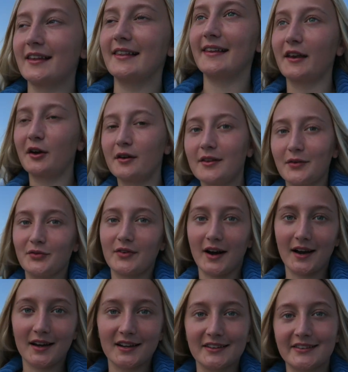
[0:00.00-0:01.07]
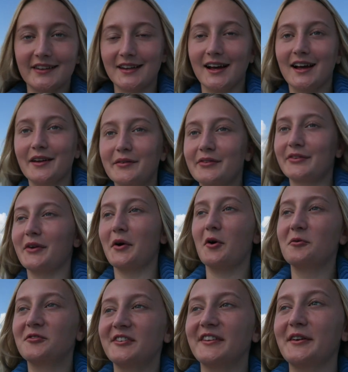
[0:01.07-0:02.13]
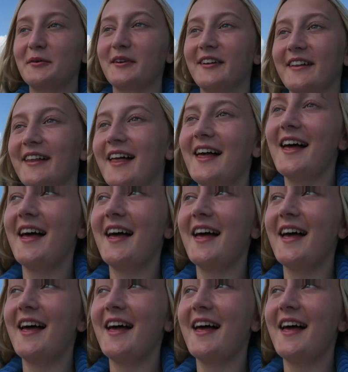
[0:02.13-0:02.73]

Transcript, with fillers: literally frying us alive, so hopefully we'll